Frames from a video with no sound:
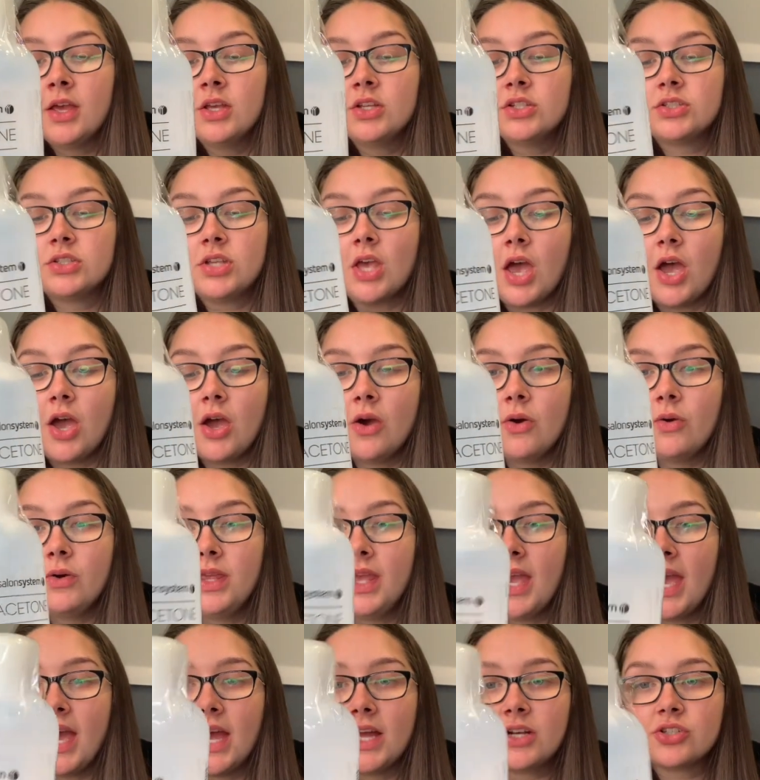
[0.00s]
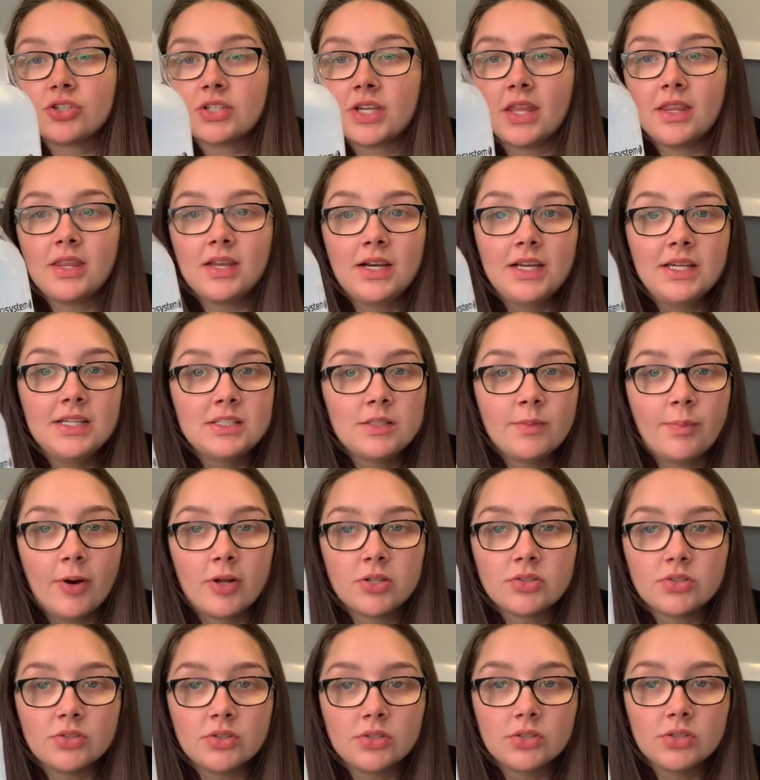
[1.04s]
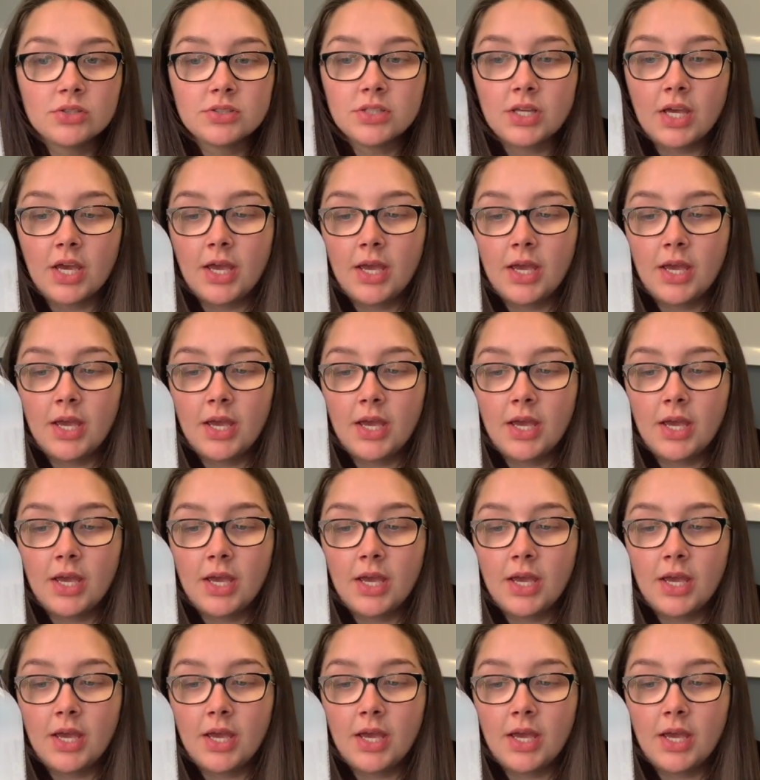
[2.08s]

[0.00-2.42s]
So yeah, I just get the litre bottles.